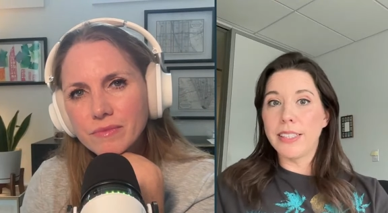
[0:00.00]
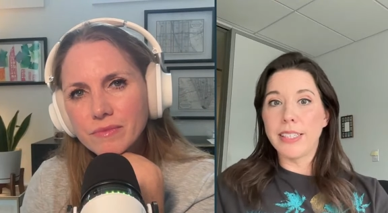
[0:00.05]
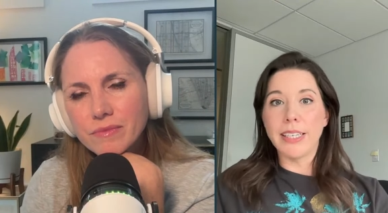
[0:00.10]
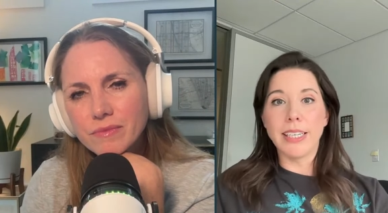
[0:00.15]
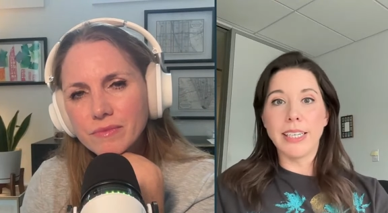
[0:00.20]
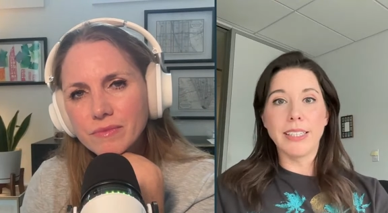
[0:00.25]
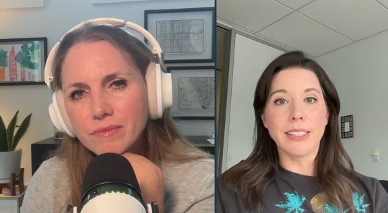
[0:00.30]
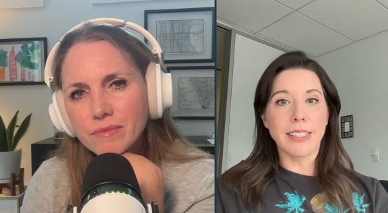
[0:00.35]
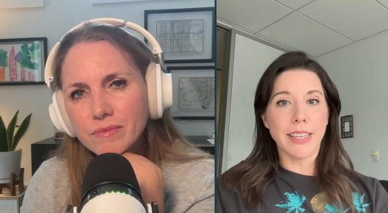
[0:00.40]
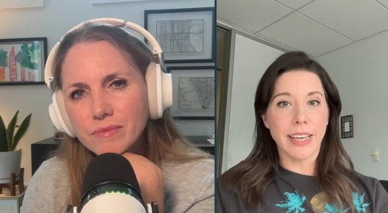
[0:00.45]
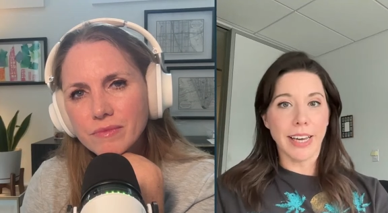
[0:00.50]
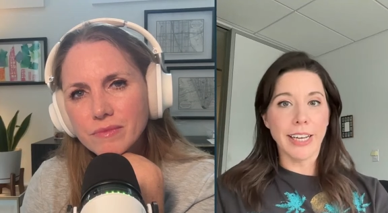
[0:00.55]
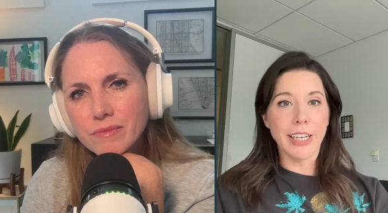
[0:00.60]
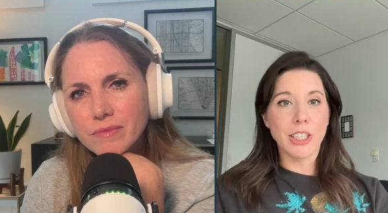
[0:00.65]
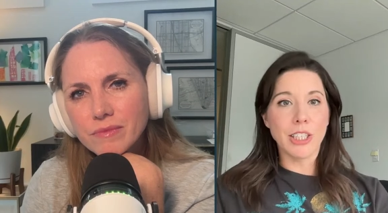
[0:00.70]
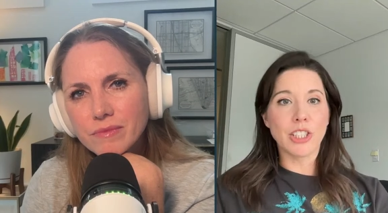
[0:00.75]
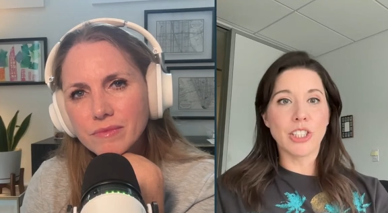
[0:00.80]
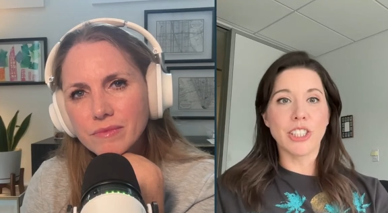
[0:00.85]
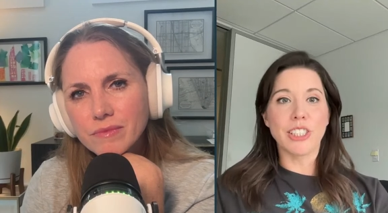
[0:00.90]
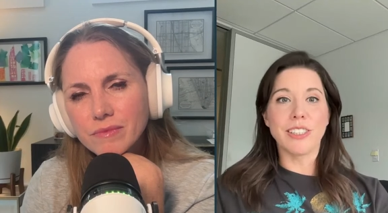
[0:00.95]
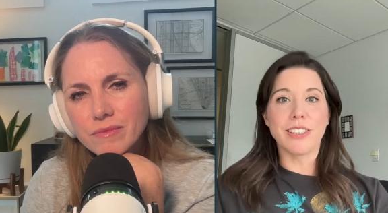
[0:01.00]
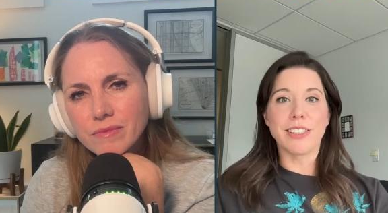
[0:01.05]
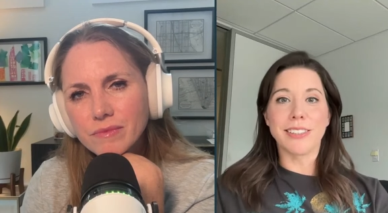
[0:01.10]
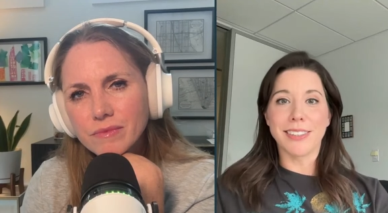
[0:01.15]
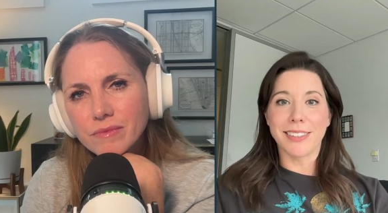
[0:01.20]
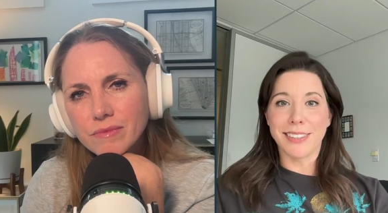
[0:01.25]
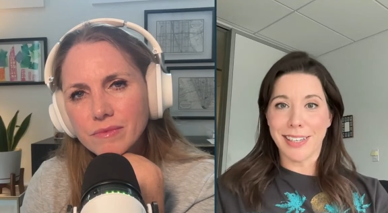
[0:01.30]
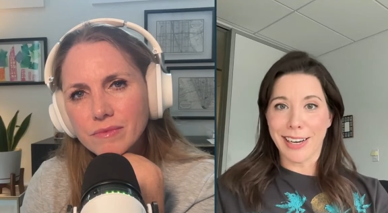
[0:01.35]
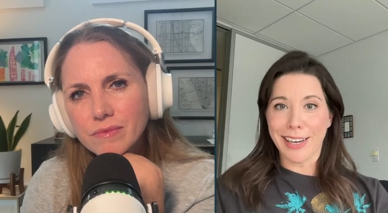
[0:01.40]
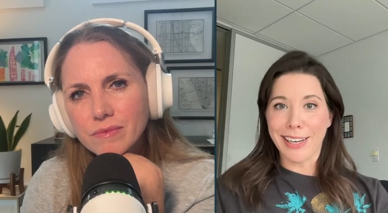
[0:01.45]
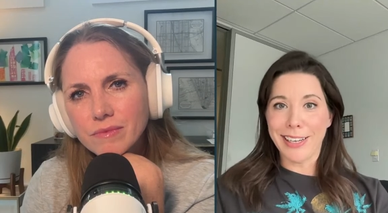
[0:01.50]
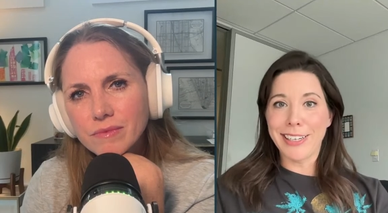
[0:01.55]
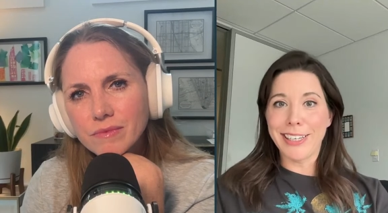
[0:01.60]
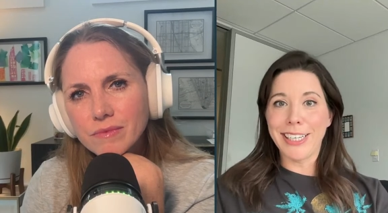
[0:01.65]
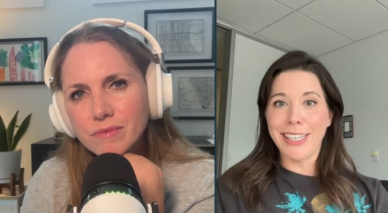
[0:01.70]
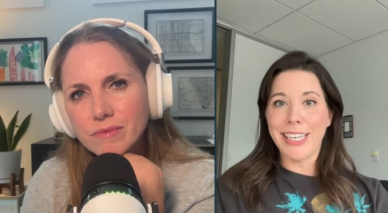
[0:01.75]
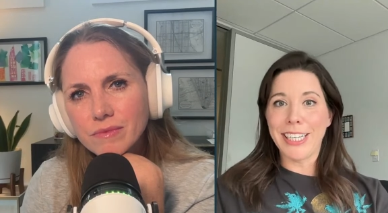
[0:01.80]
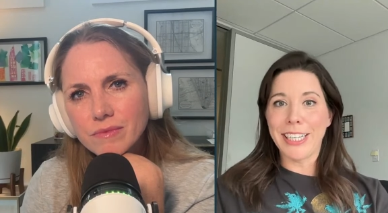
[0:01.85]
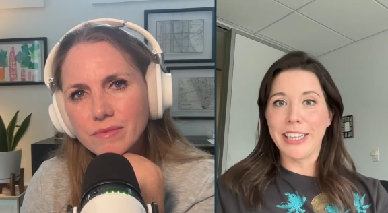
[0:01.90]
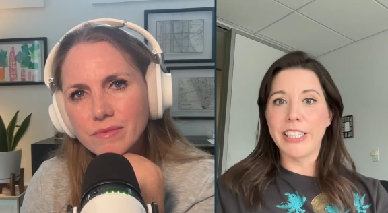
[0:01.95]
Speaker 1: engaged in
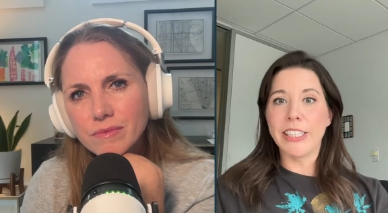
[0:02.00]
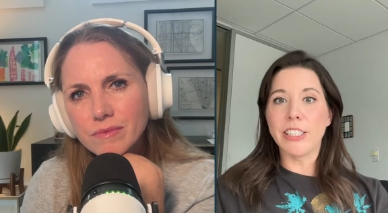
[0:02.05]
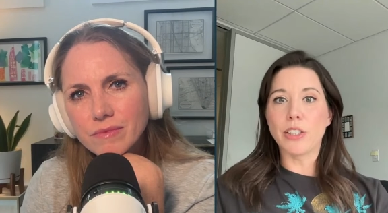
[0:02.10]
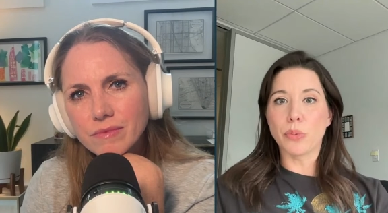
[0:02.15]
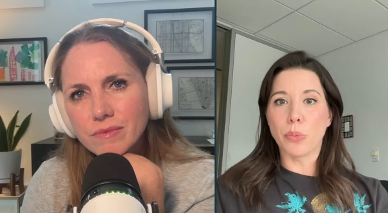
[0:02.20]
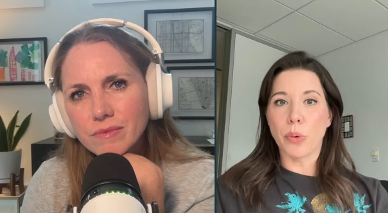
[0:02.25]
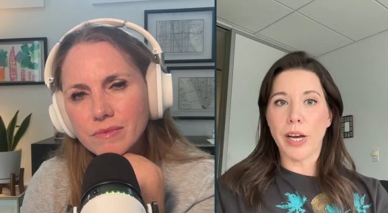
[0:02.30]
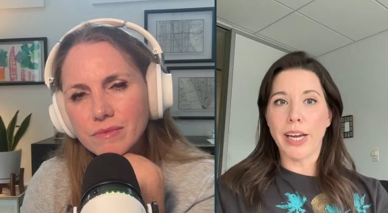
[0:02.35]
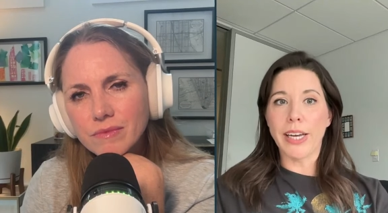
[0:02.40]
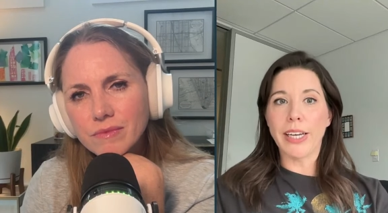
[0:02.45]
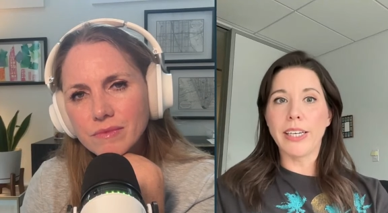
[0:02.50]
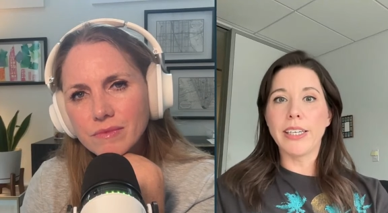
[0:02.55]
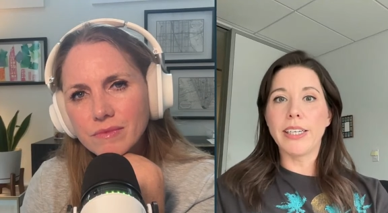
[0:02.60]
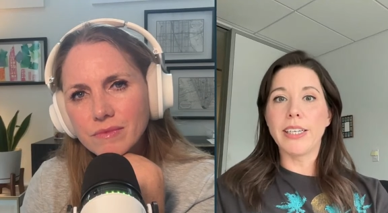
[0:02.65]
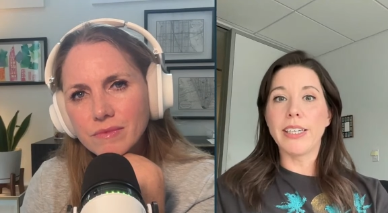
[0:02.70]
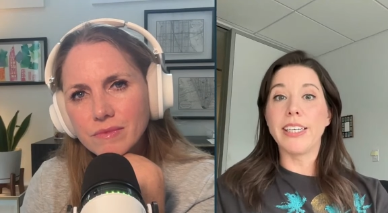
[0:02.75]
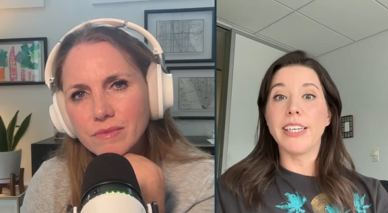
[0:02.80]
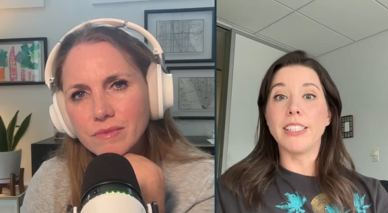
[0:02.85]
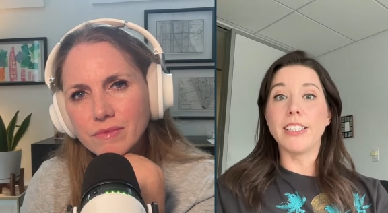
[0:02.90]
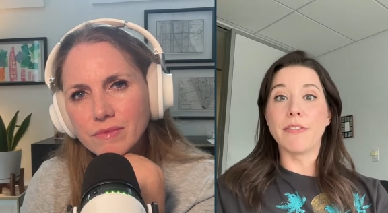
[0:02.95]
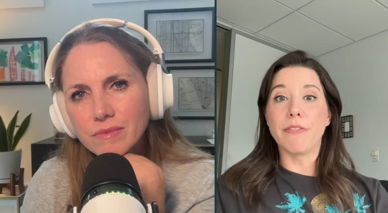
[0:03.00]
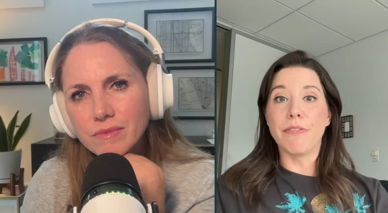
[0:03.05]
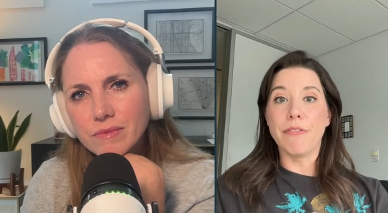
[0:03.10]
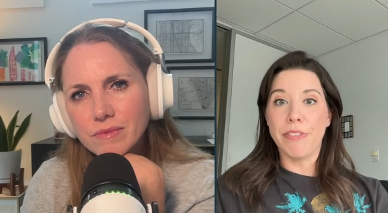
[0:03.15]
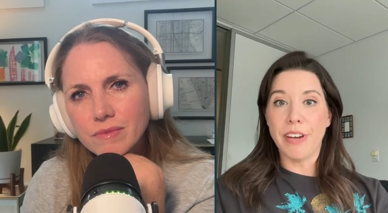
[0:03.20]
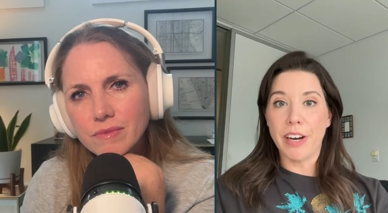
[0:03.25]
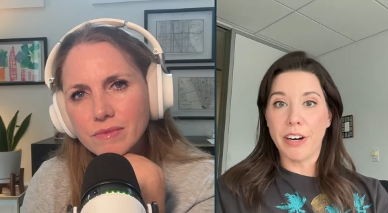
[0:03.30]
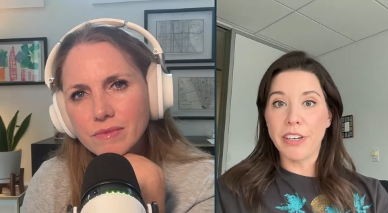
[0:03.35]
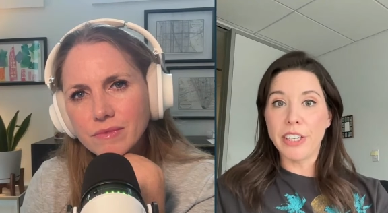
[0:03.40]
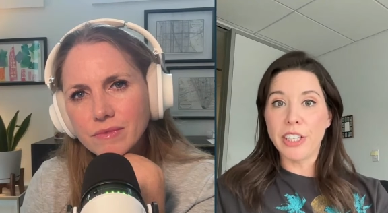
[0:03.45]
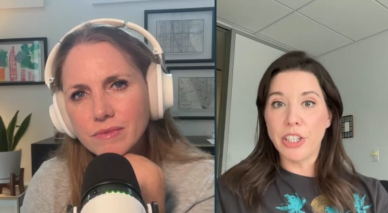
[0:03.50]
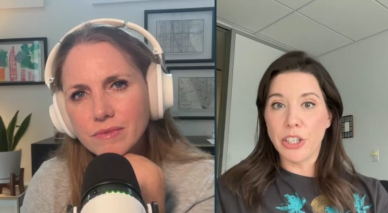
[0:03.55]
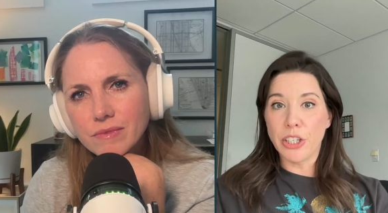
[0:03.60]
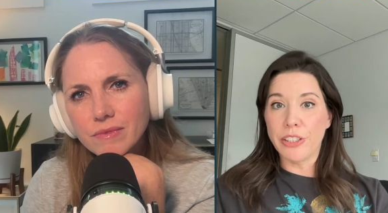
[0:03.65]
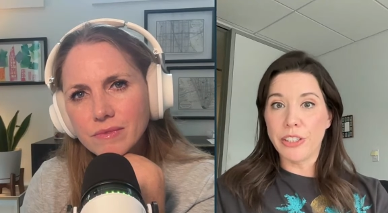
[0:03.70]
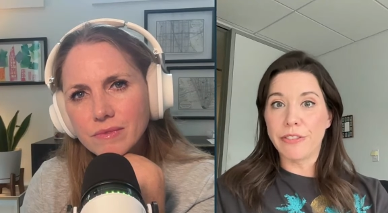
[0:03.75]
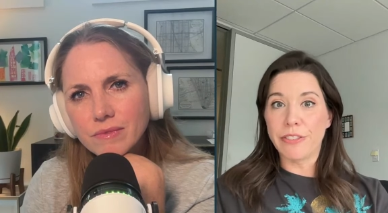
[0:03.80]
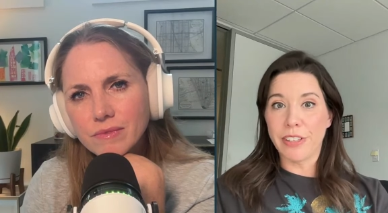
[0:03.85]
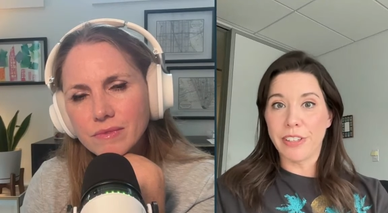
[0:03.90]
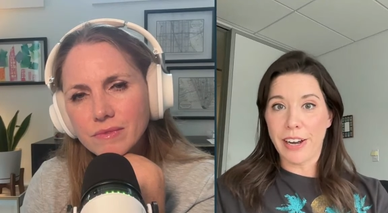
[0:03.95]
society in this way is very
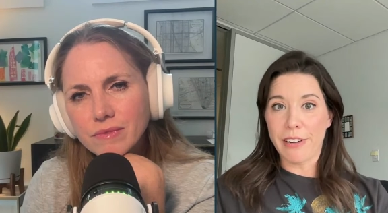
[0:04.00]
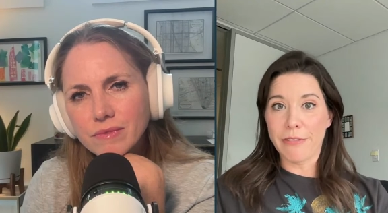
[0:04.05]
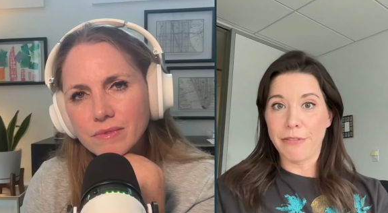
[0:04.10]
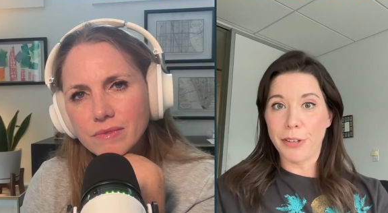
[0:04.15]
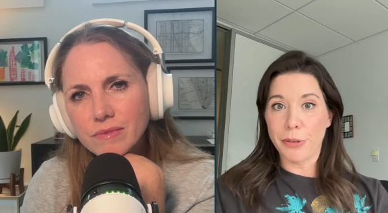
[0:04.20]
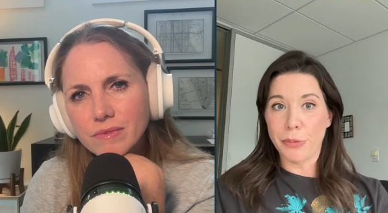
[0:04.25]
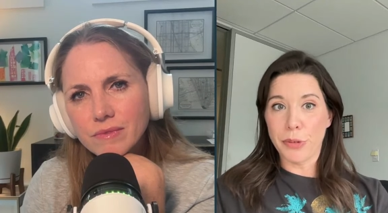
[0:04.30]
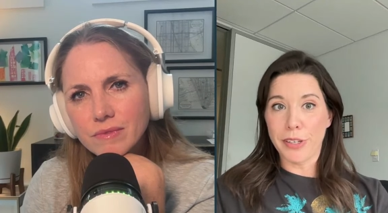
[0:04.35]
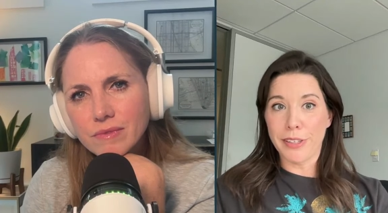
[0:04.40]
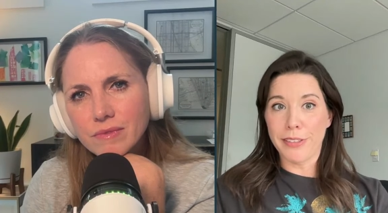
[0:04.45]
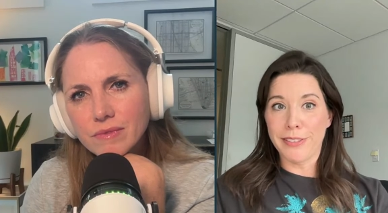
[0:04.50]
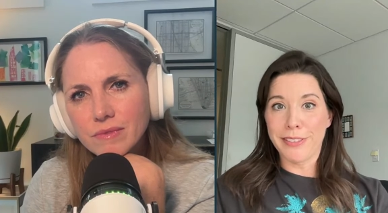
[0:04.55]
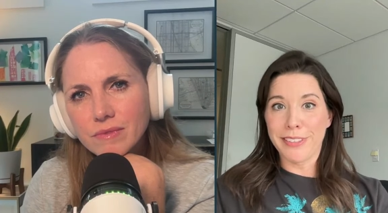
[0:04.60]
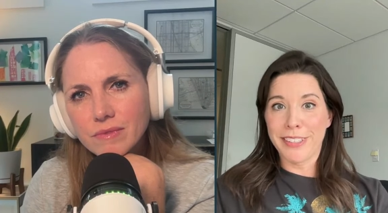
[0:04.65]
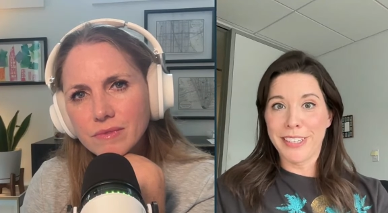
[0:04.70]
good for everyone